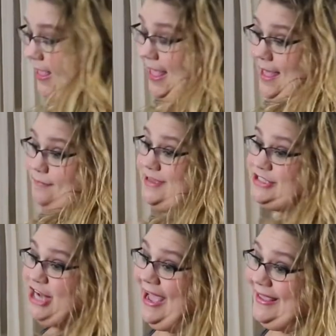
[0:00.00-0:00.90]
Um, the
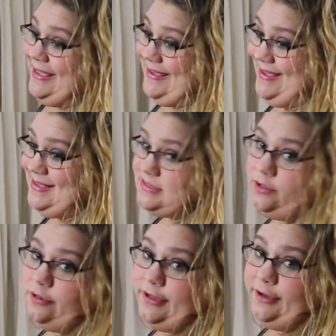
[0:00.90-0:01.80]
jacket is
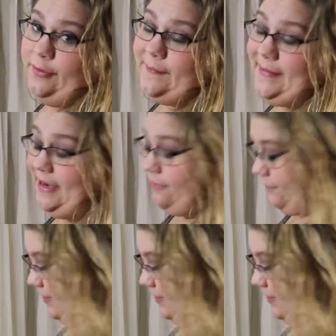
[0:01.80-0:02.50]
a little bit of